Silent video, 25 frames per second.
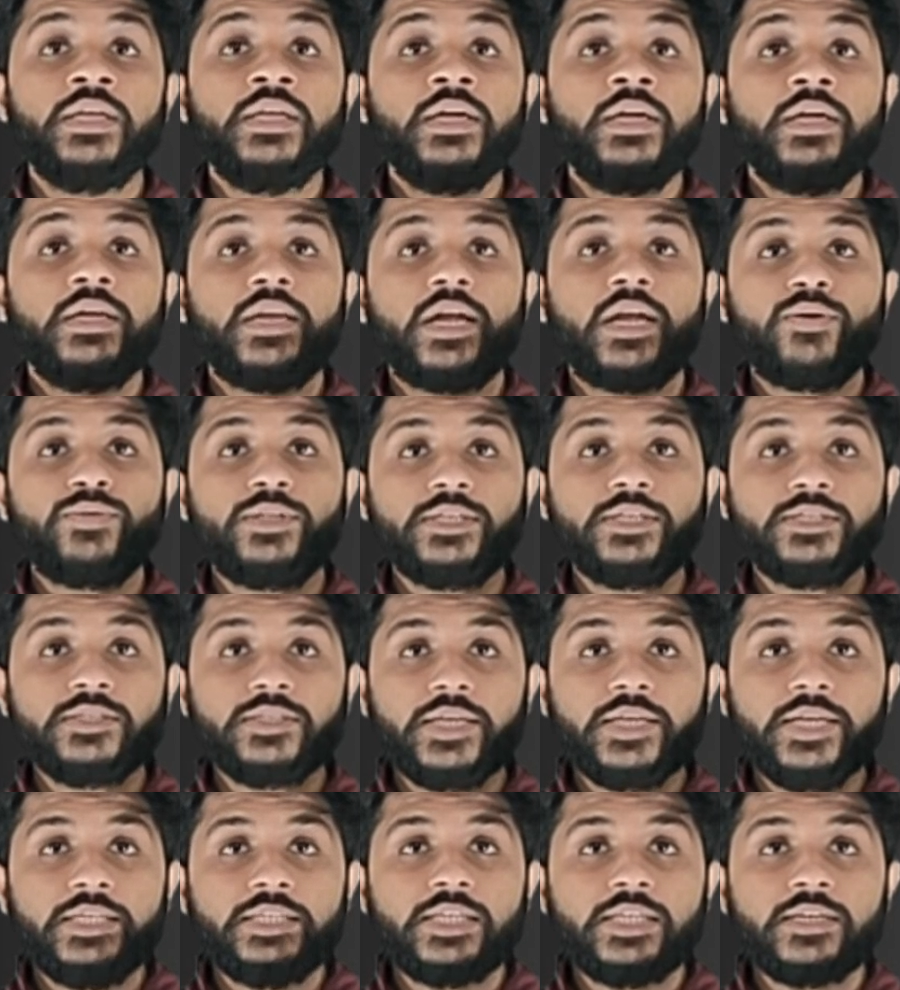Now this
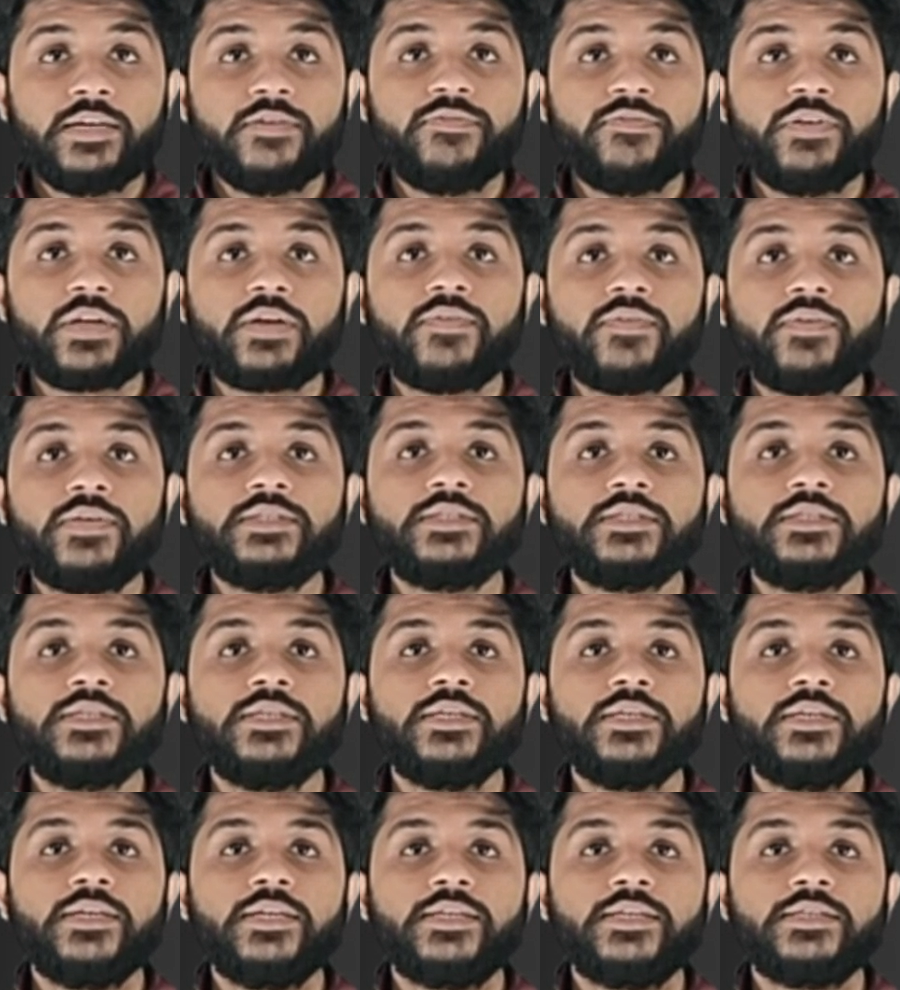internal
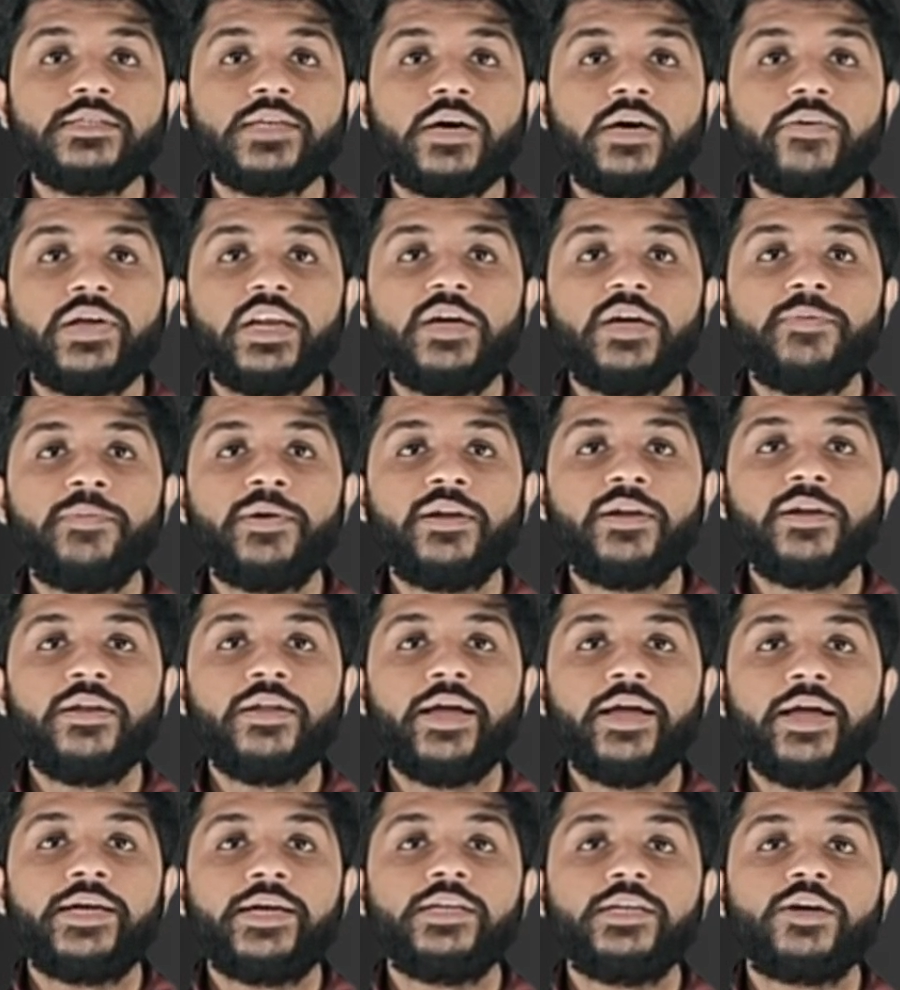frequency is
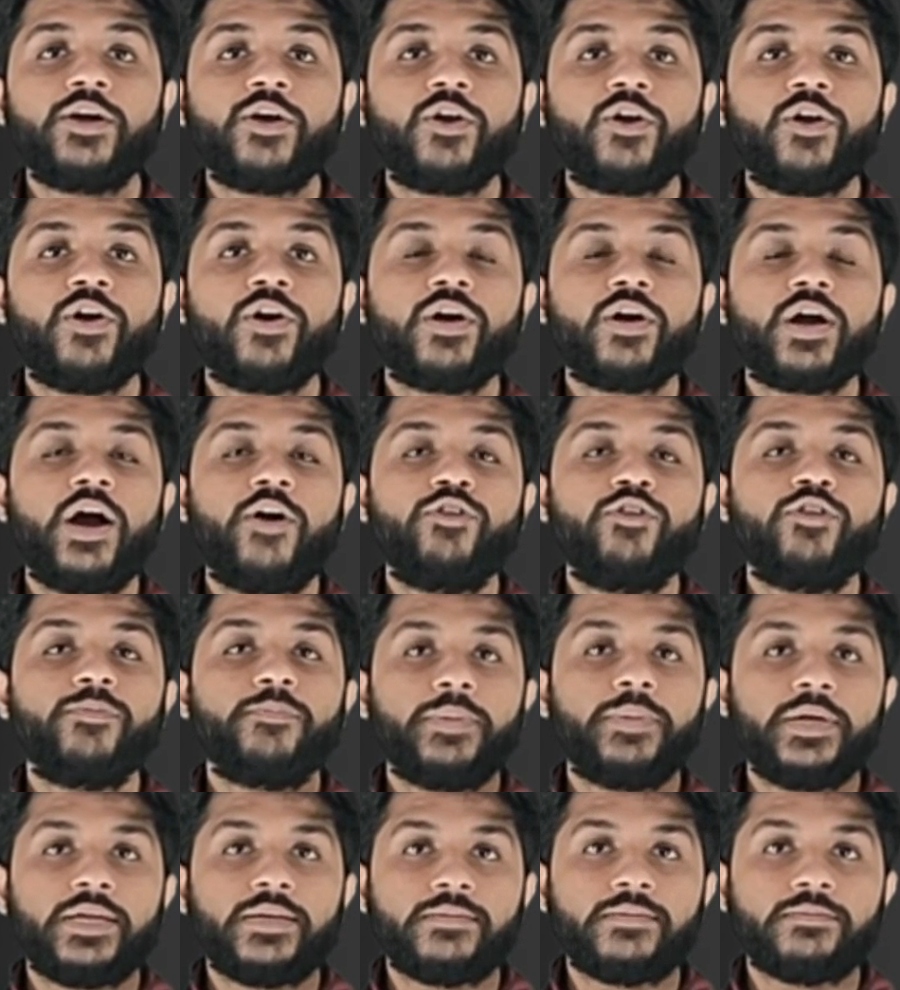available at clock out
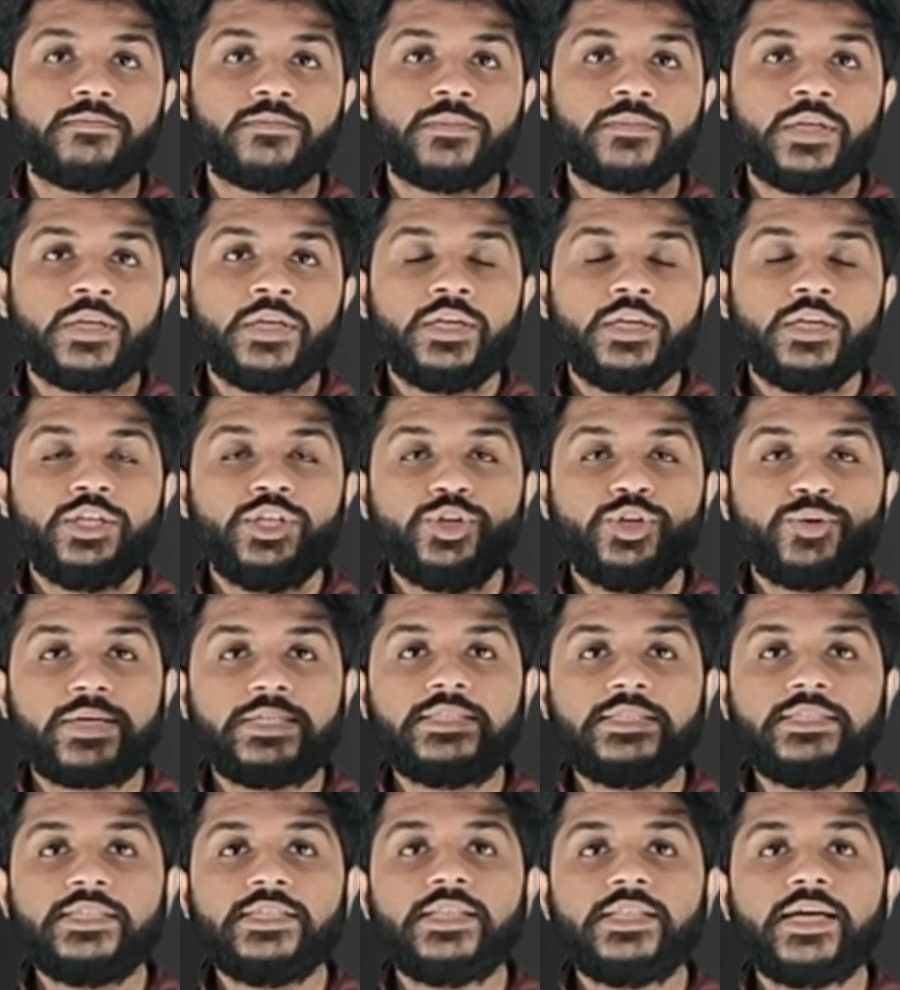pin. You
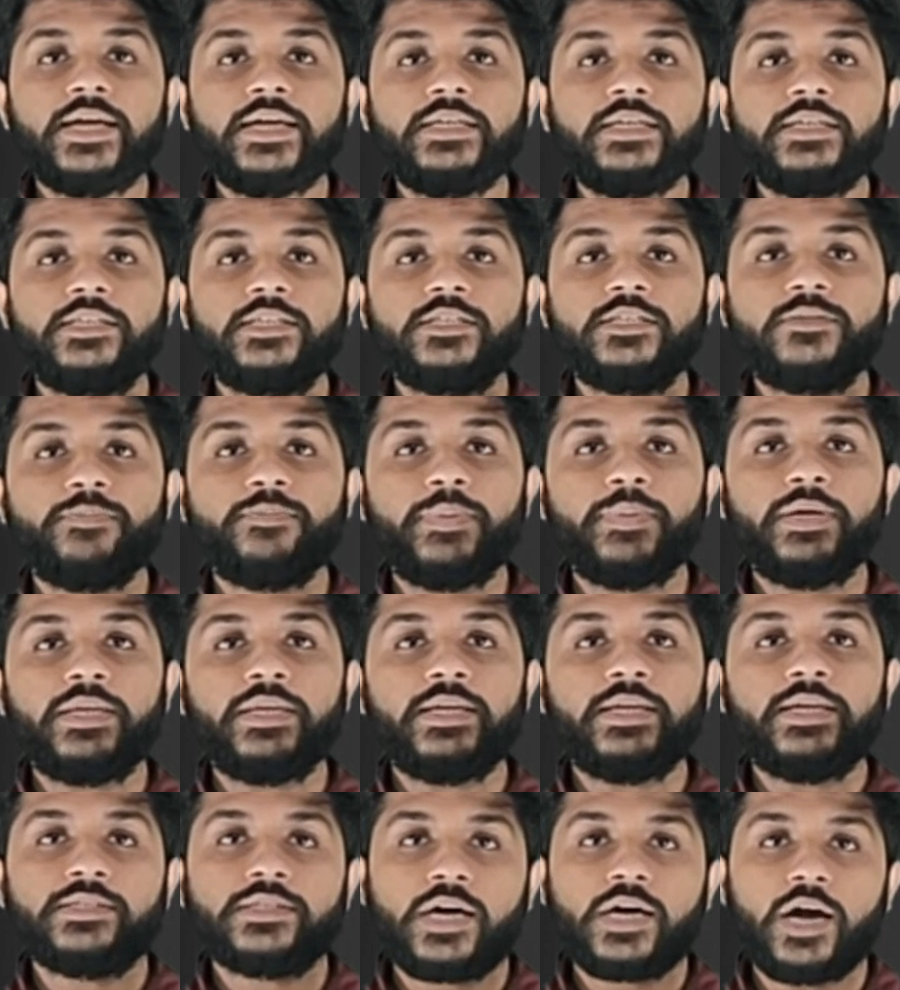can see that this pin
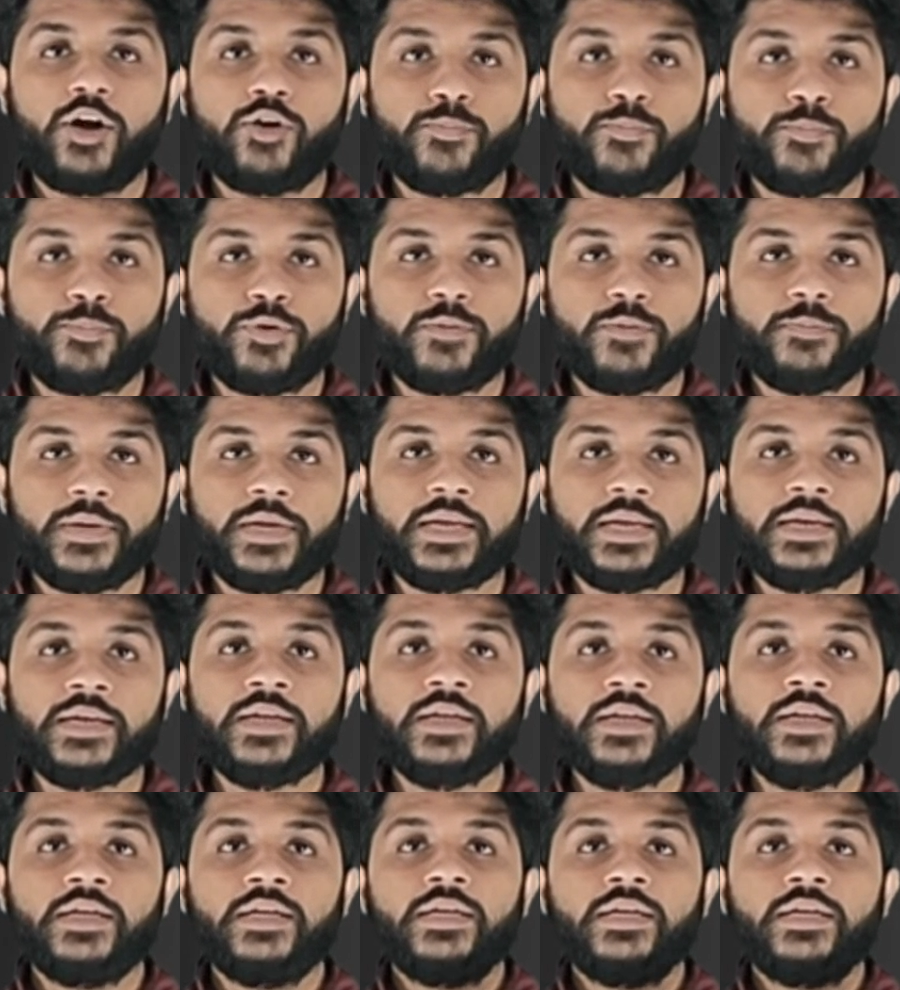is an output pin.